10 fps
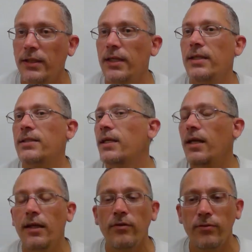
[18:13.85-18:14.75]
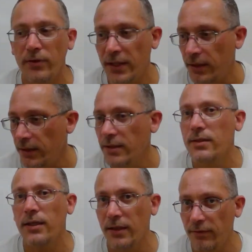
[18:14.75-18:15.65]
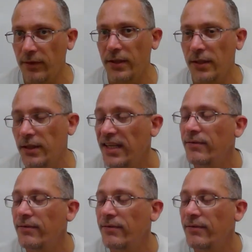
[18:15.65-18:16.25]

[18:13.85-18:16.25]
It's infinitely significant,